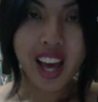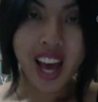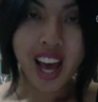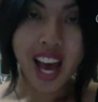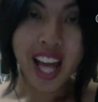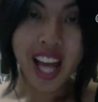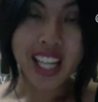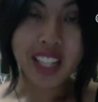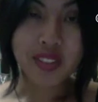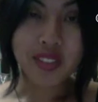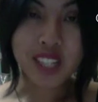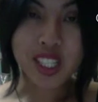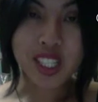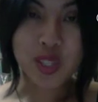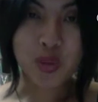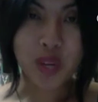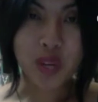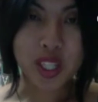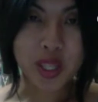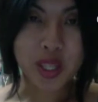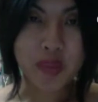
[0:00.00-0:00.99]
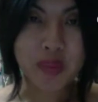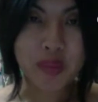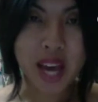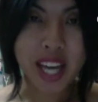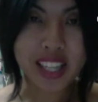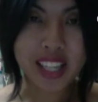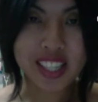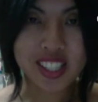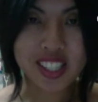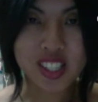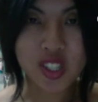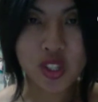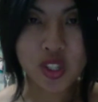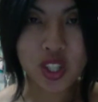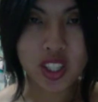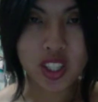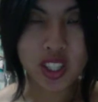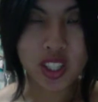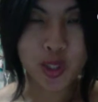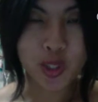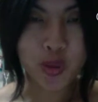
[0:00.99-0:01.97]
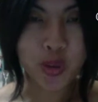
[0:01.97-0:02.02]
Hi lovies, welcome back. This is
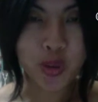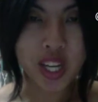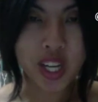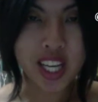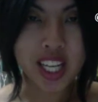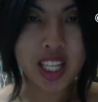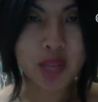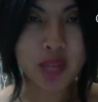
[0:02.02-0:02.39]
Jenny Lourea,